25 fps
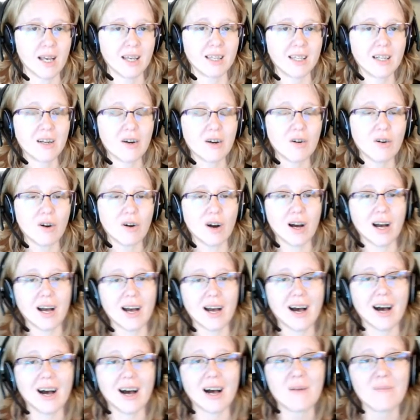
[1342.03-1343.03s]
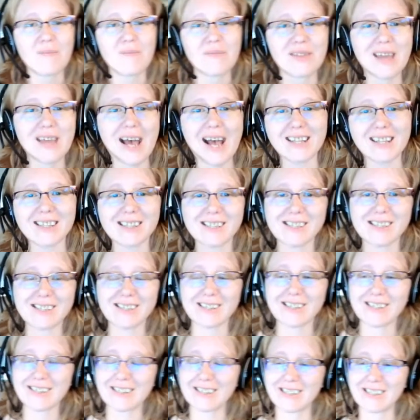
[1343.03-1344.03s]
You know, that's
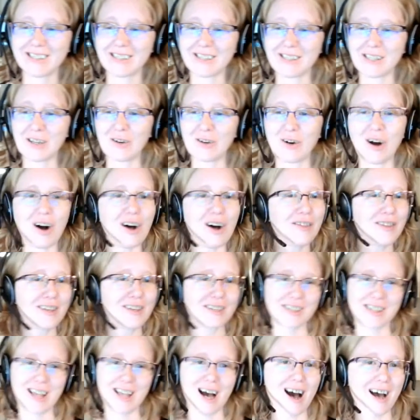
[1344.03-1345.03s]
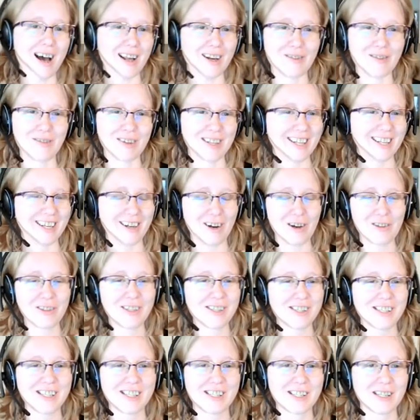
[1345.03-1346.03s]
so all this thought over all
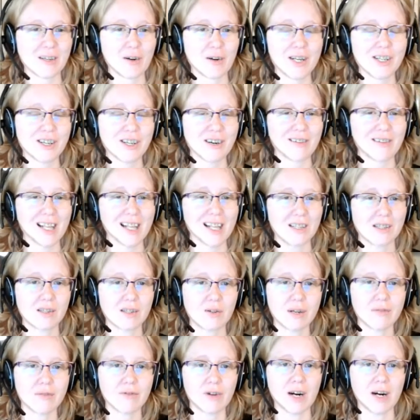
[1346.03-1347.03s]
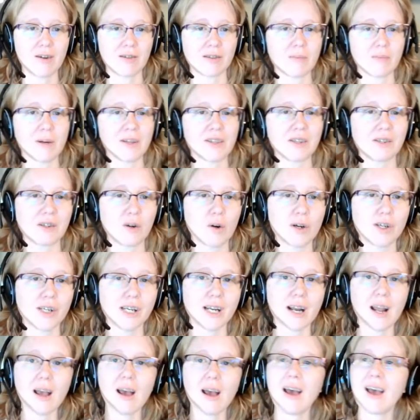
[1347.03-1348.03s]
this consideration over the last 24 hours about this
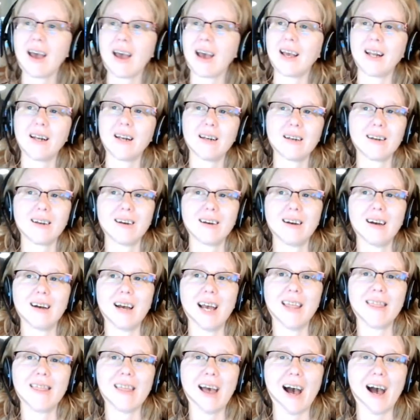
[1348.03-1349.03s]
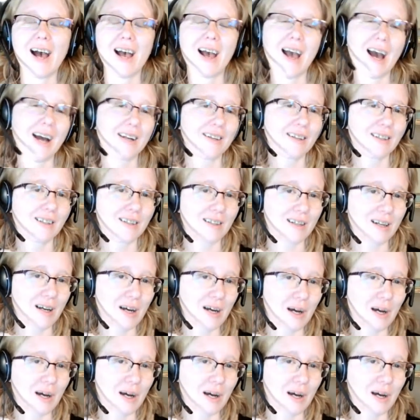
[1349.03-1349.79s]
question, and that hadn't